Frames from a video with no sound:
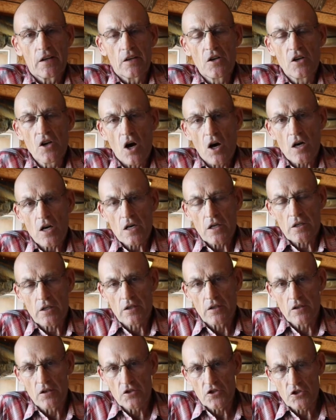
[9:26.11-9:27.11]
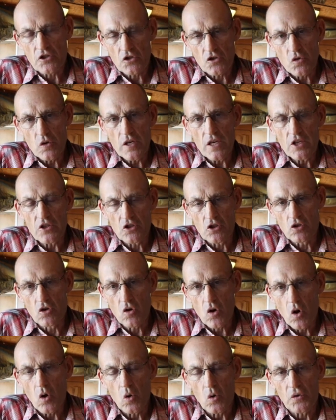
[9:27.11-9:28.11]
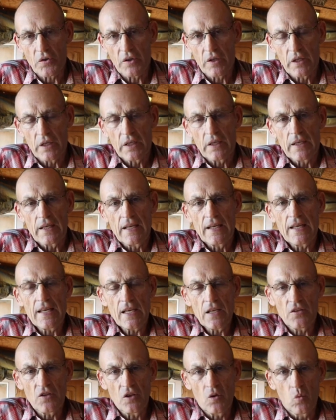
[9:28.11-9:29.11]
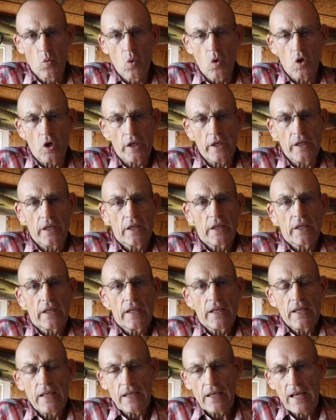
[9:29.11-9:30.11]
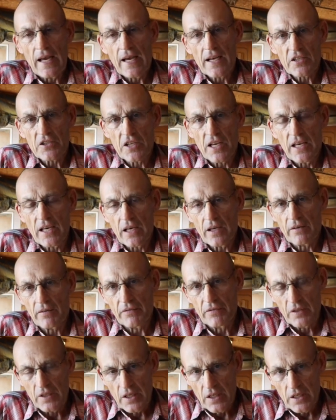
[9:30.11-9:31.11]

dark streaks growth in the wood. It has to have